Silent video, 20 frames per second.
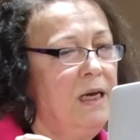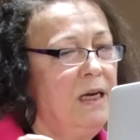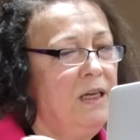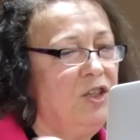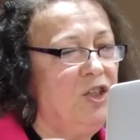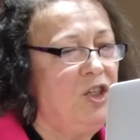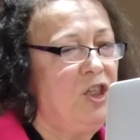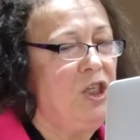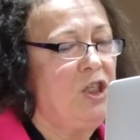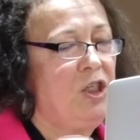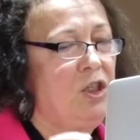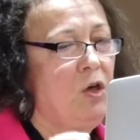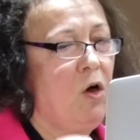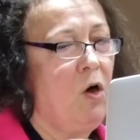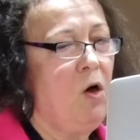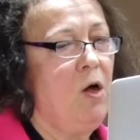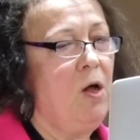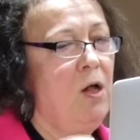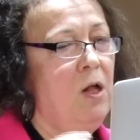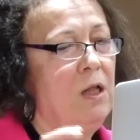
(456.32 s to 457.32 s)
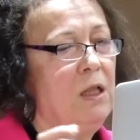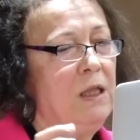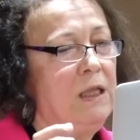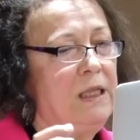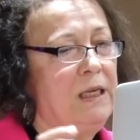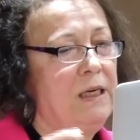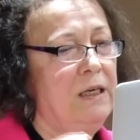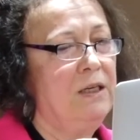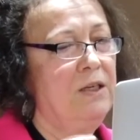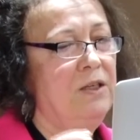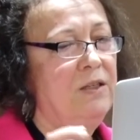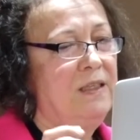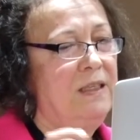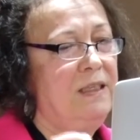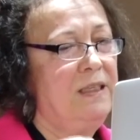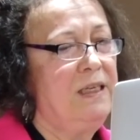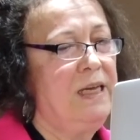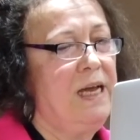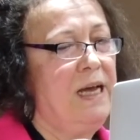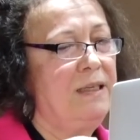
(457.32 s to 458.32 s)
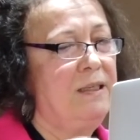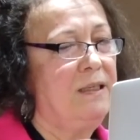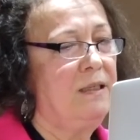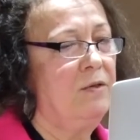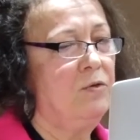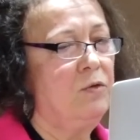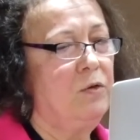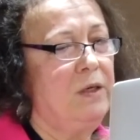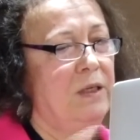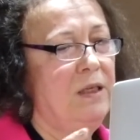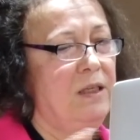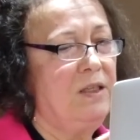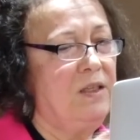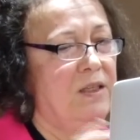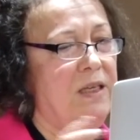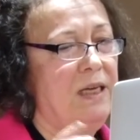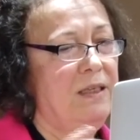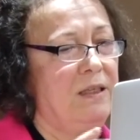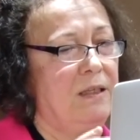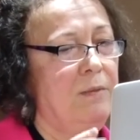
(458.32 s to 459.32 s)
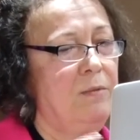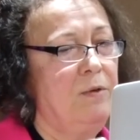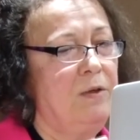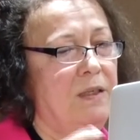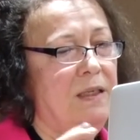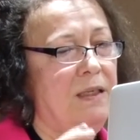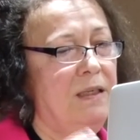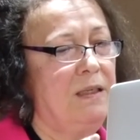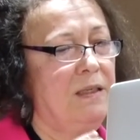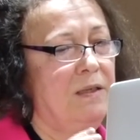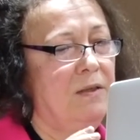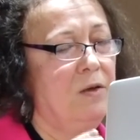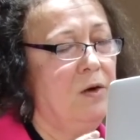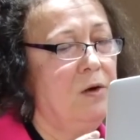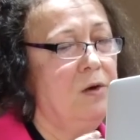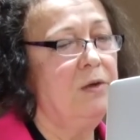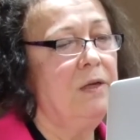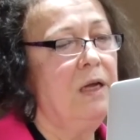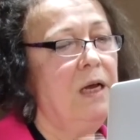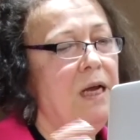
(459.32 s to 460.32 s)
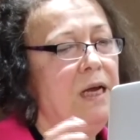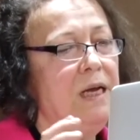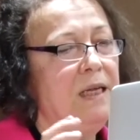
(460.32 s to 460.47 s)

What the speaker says: she told the during the CSW 63rd